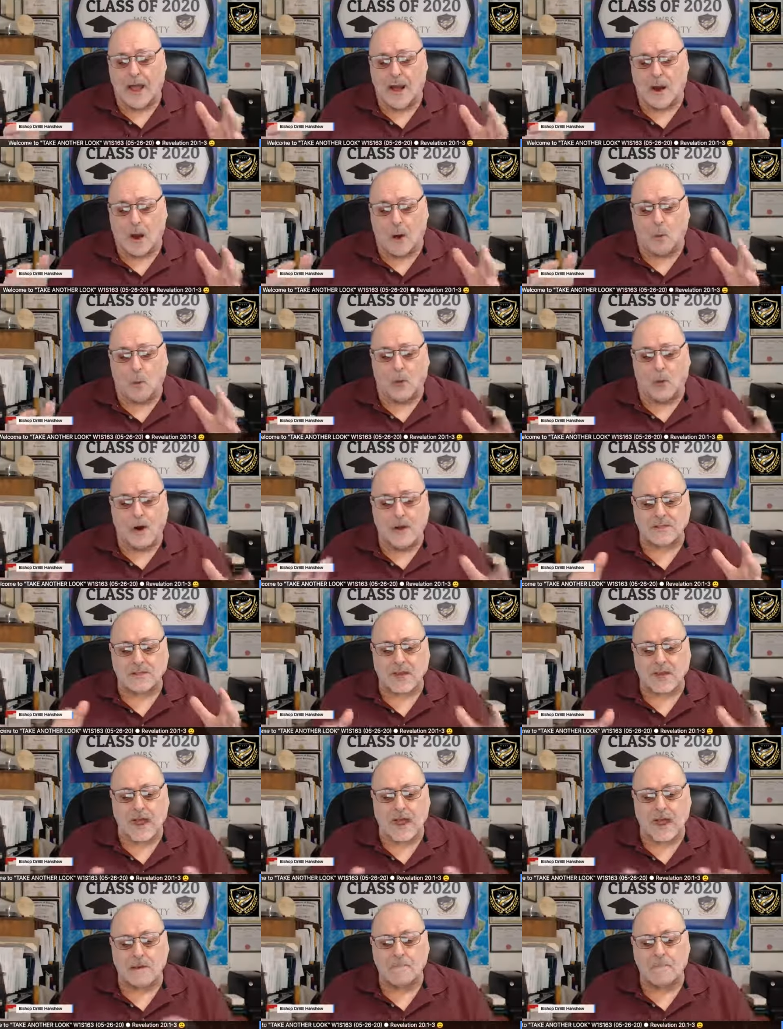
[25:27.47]
uh, once
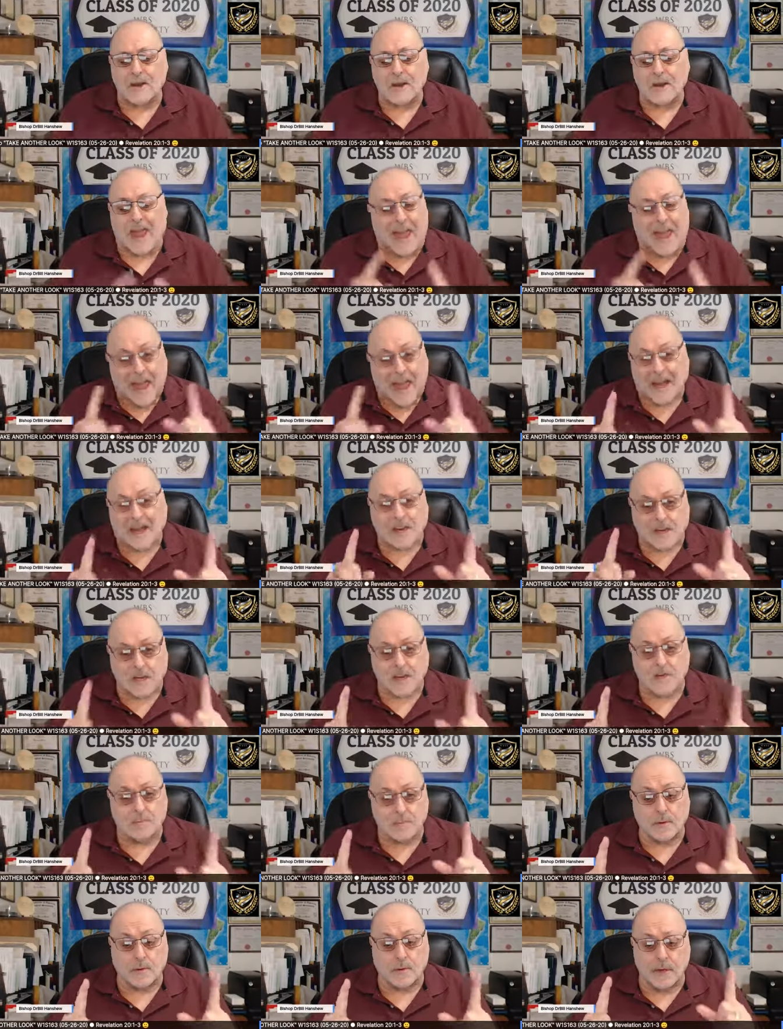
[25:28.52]
have been
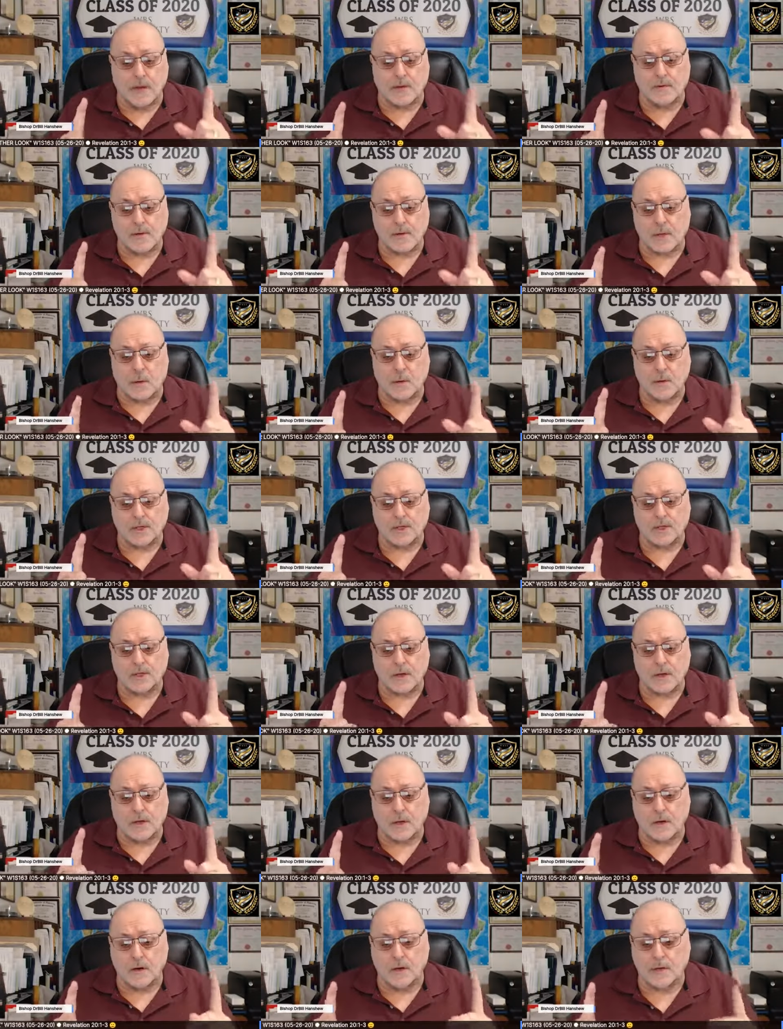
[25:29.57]
active believers i want you
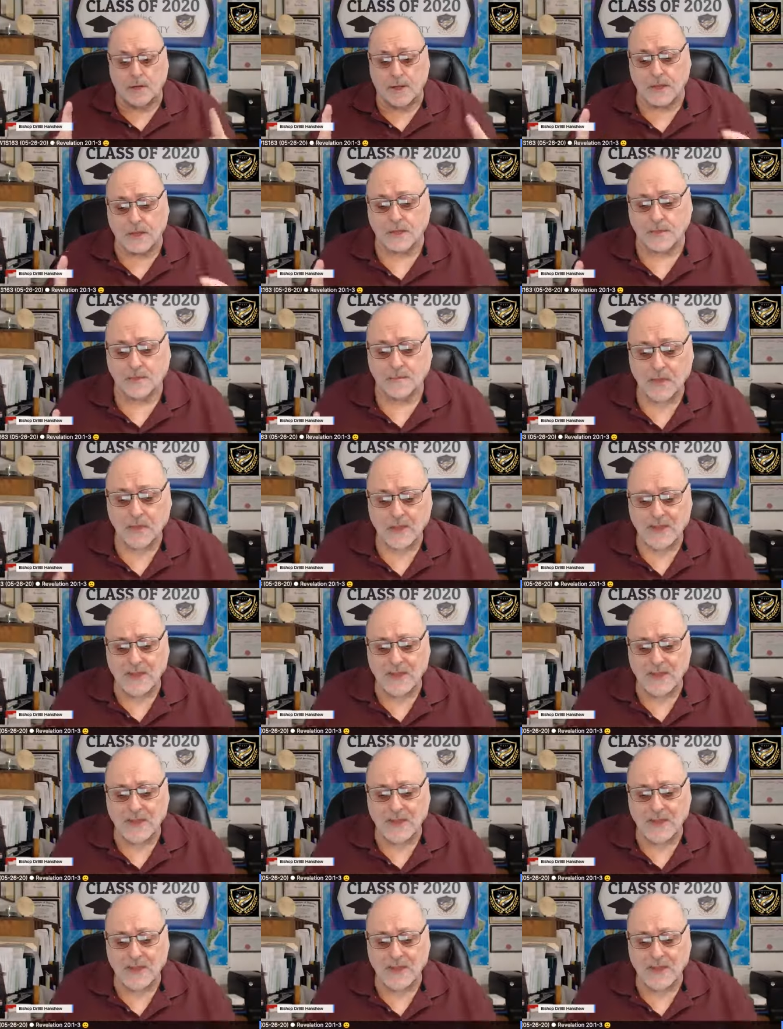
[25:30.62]
to hear this